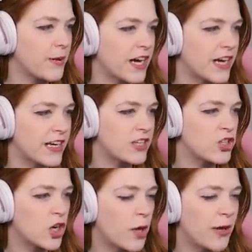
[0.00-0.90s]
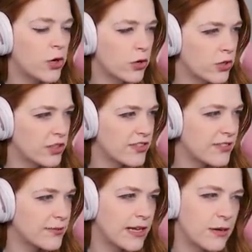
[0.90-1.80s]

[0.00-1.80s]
Oh my God, he took all my girls.